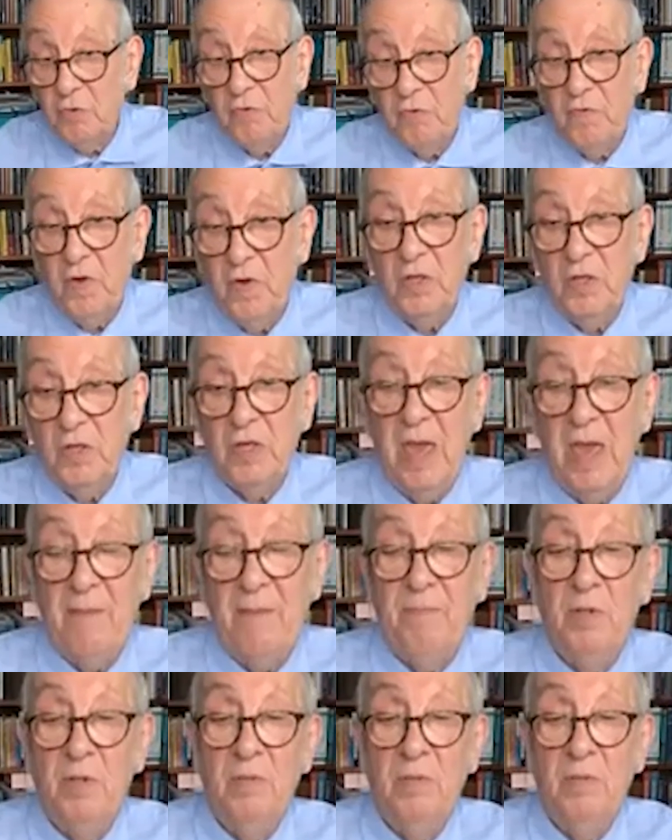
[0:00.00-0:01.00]
for
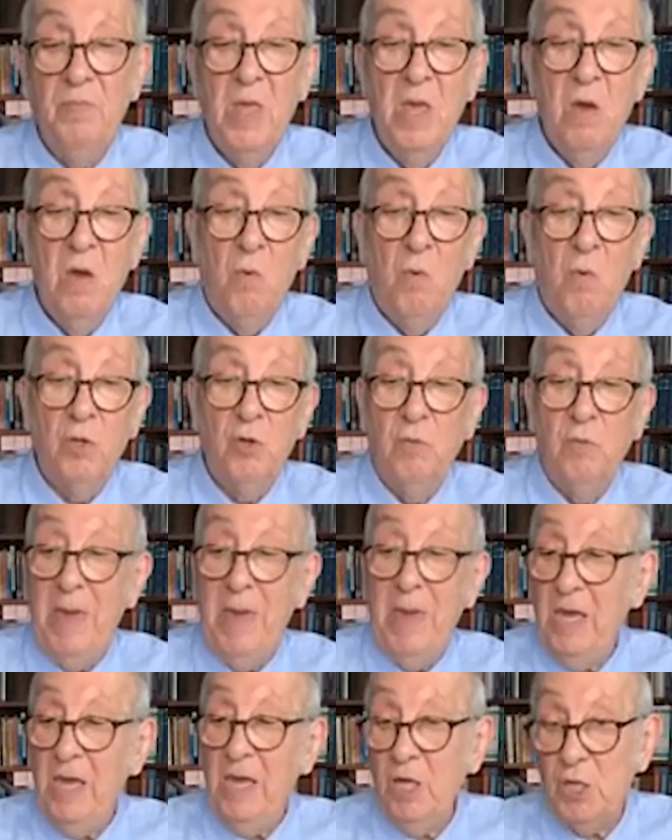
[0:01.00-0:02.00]
example, when you're
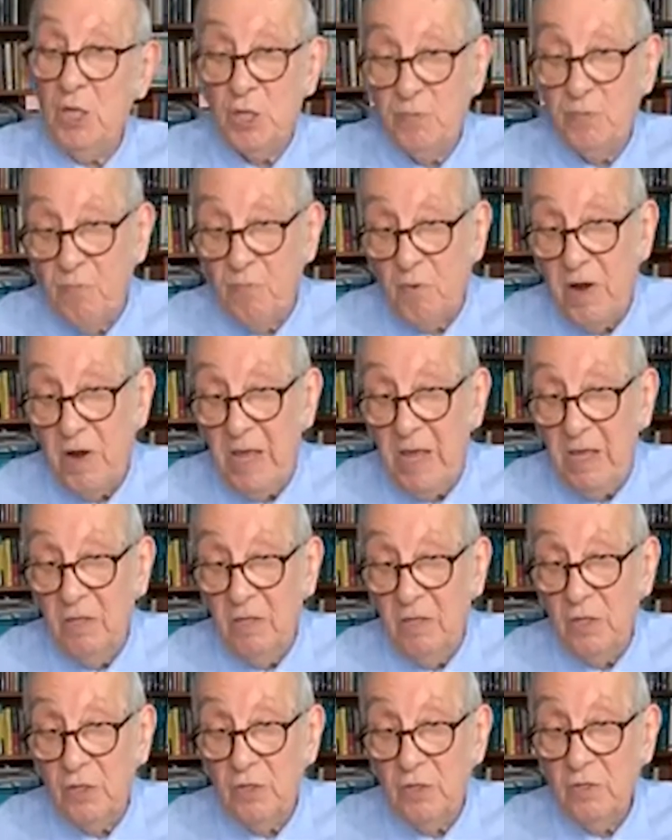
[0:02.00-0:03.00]
making
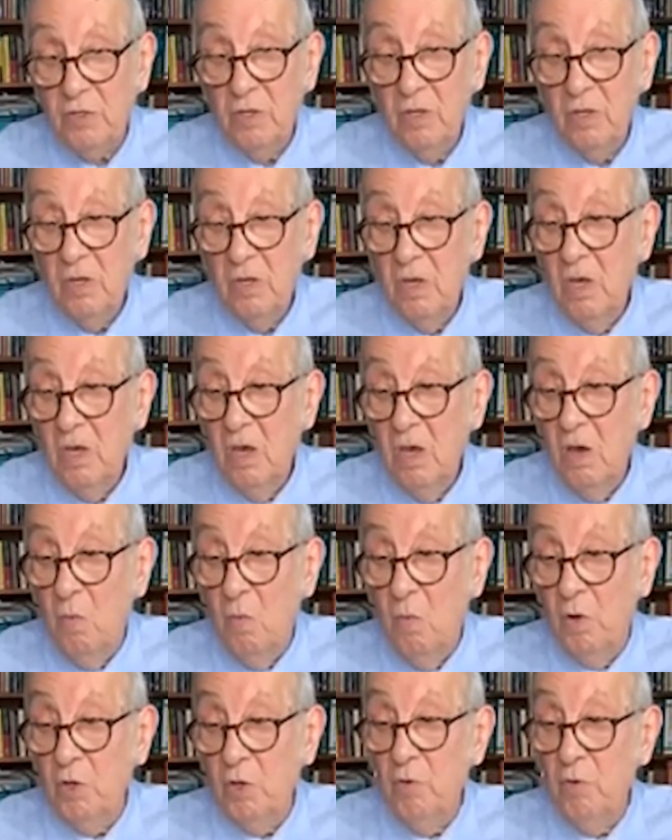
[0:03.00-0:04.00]
springs,
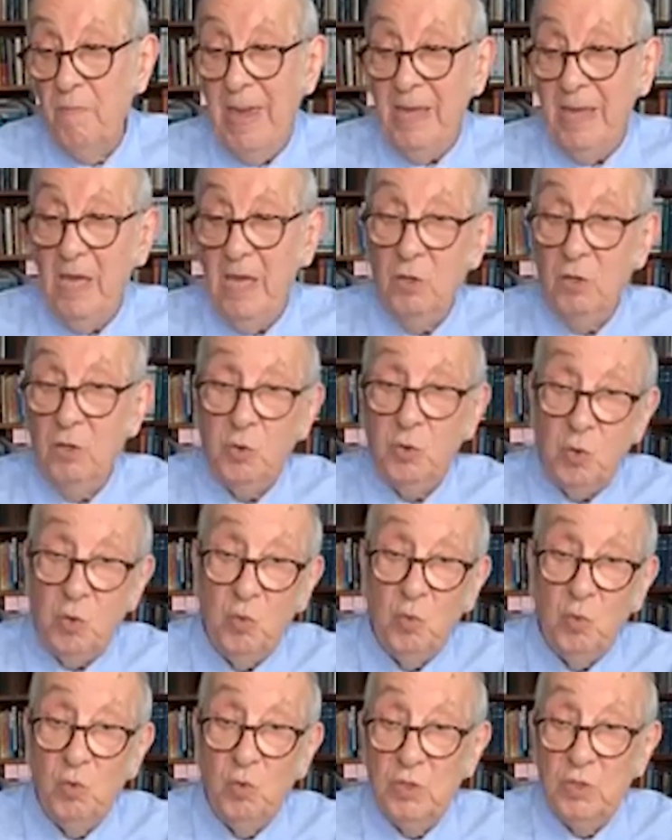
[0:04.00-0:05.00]
when you're making
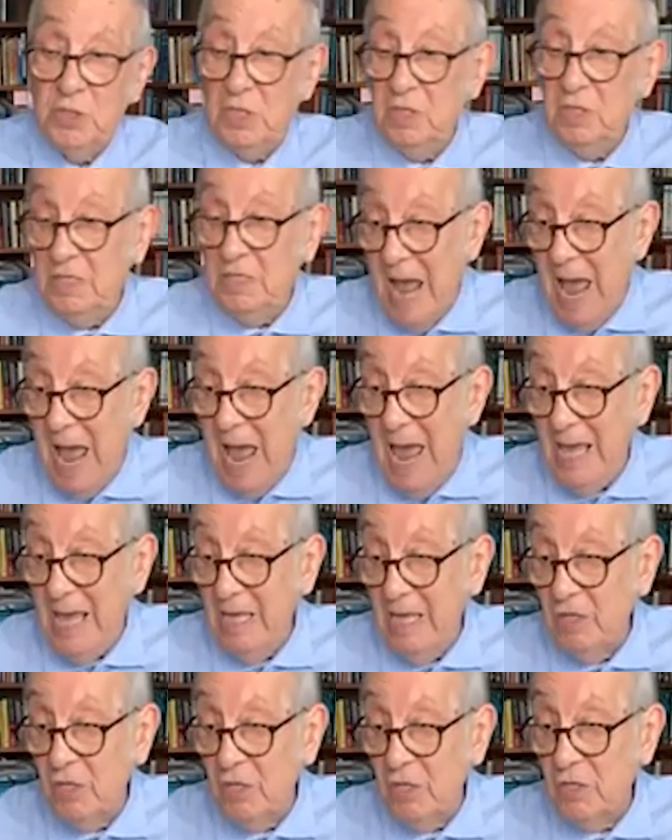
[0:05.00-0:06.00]
tools and
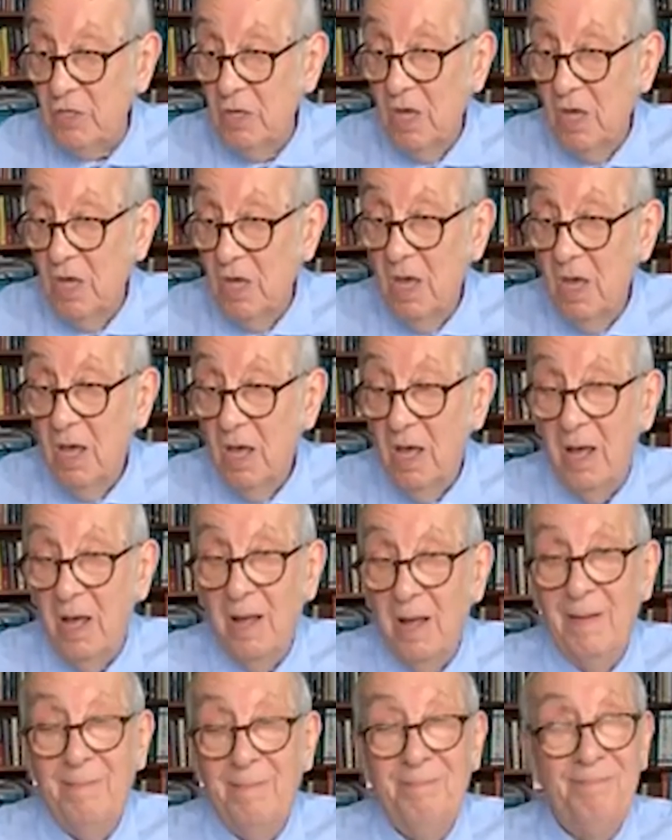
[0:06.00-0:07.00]
dies,
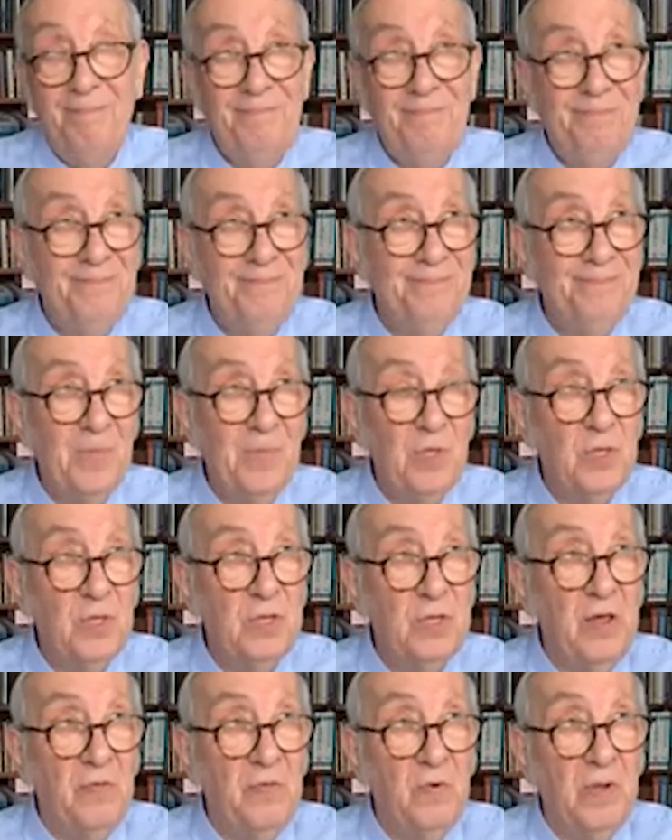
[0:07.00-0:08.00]
that's
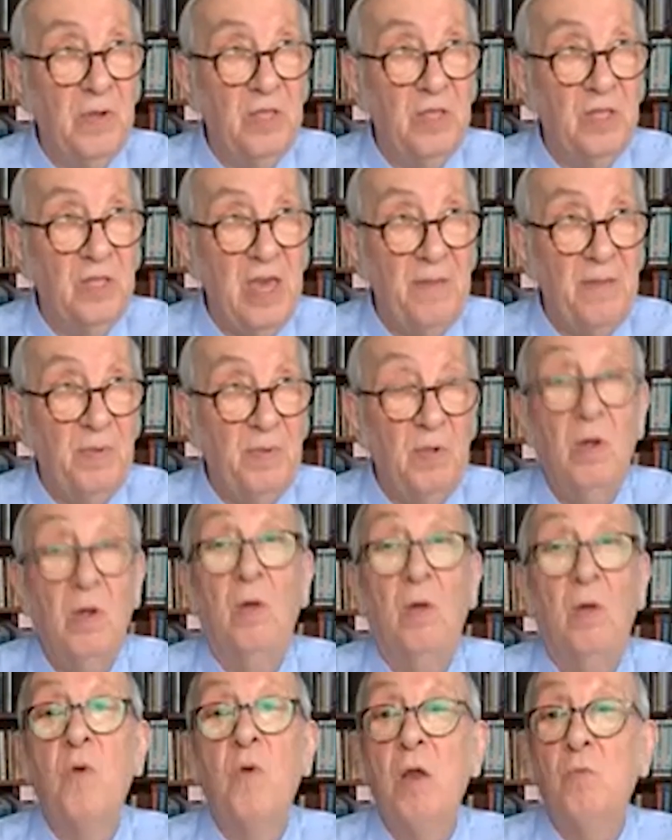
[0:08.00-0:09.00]
another example.
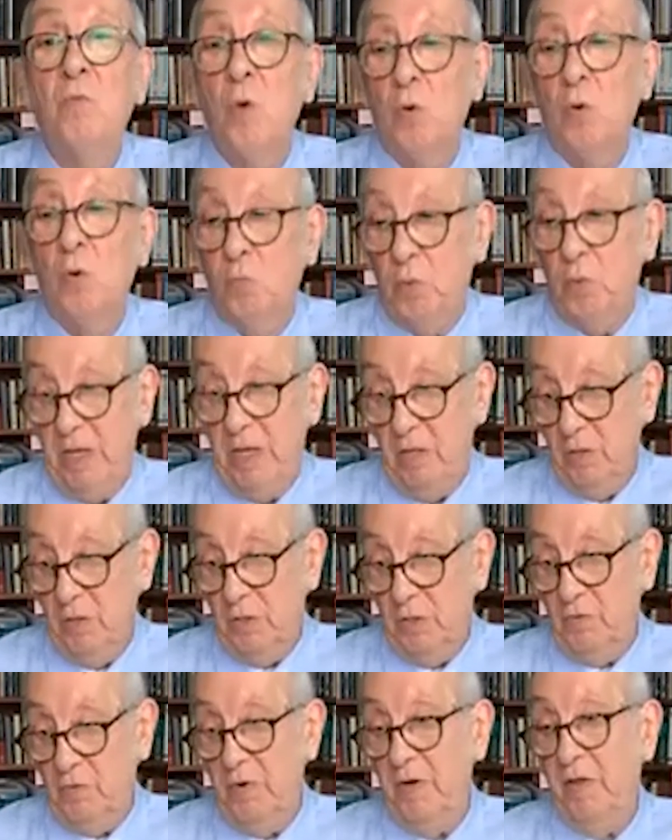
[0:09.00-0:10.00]
Railroad
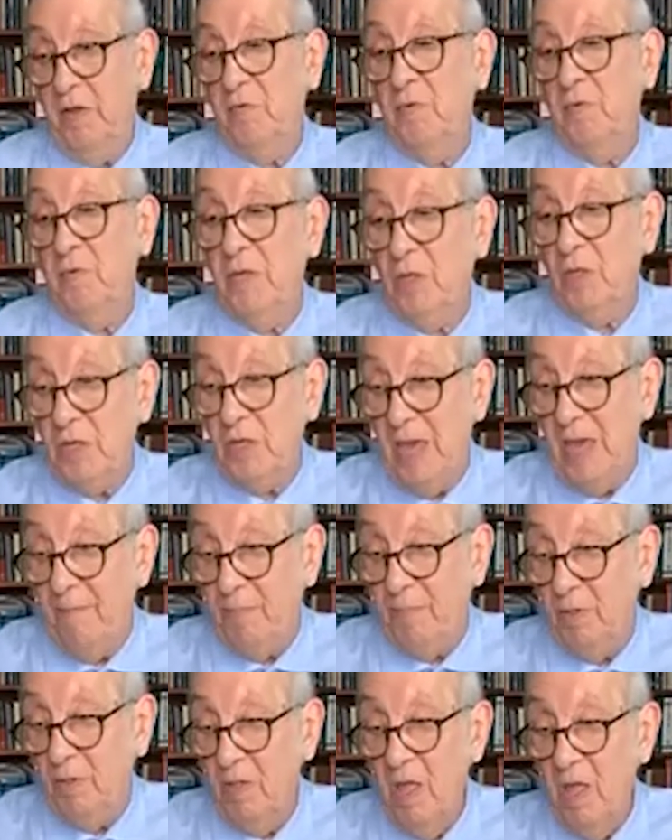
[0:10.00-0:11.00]
wheels are another
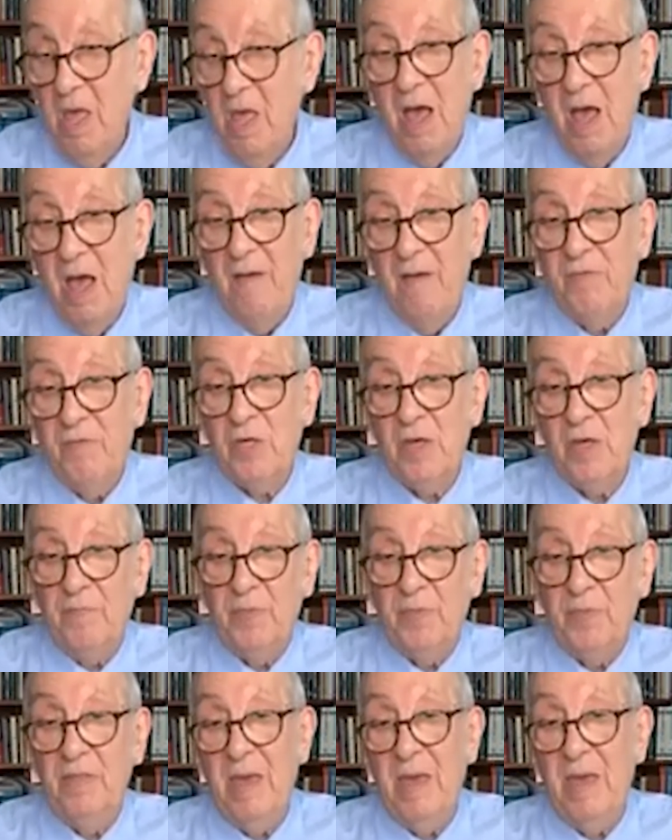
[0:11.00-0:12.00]
example of
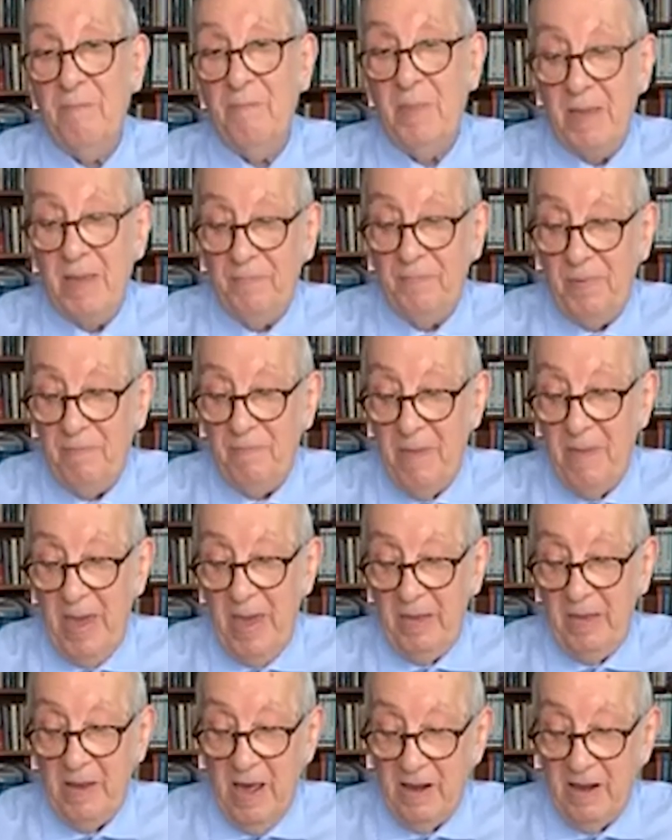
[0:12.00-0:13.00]
something that might be
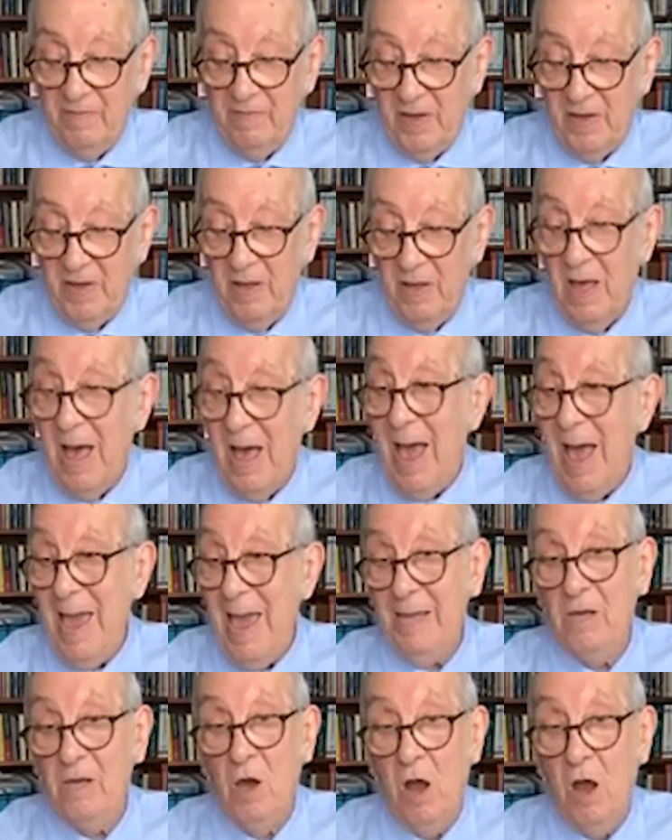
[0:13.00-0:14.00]
made out of a
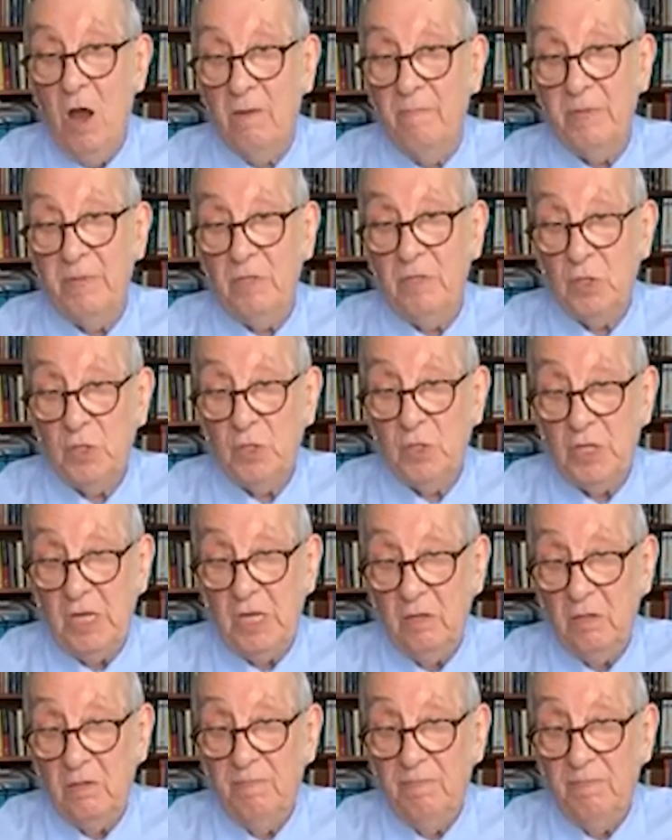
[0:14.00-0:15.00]
high carbon steel.